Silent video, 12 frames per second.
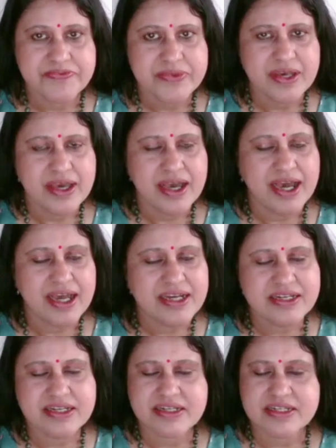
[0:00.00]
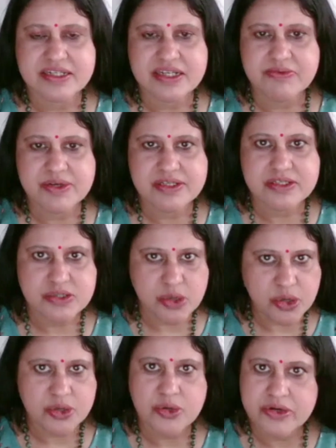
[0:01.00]
And she was so
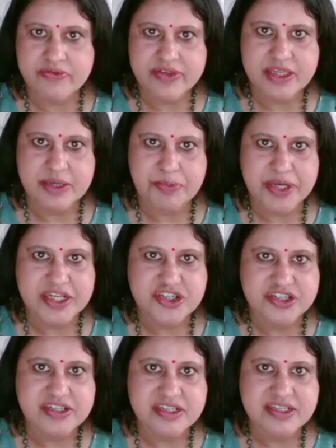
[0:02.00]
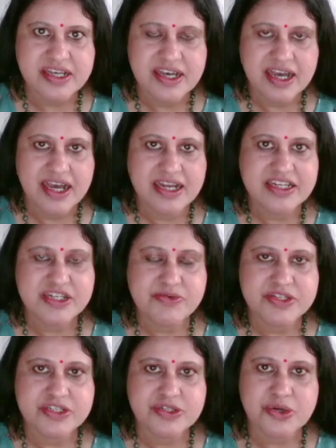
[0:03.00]
good with the patients and she was
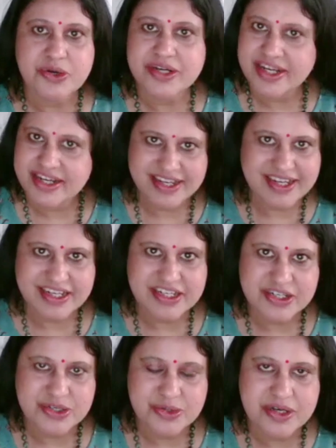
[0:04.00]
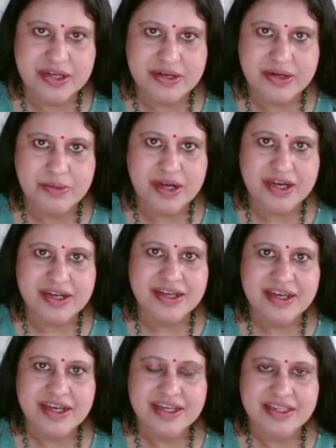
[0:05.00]
so dedicated to her work
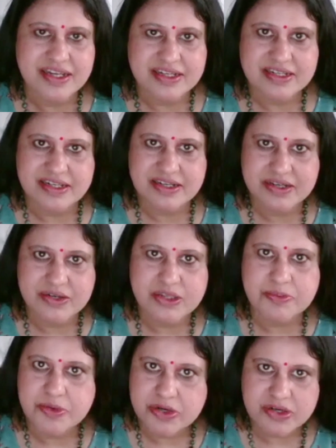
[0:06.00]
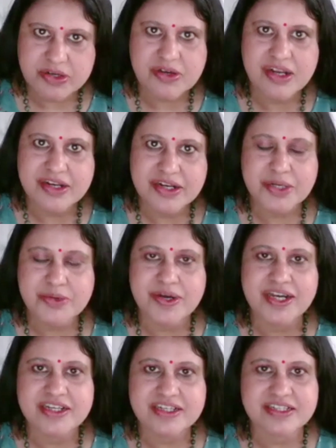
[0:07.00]
that the protocol
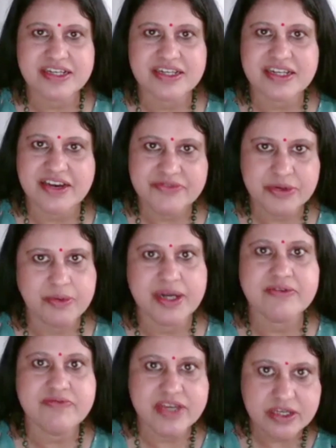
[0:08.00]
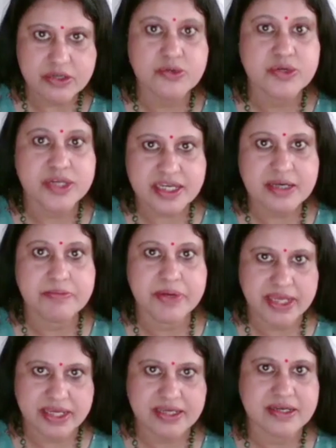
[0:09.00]
requires that after 1 week you take a
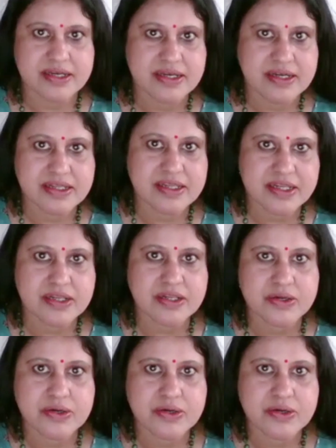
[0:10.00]
break, and then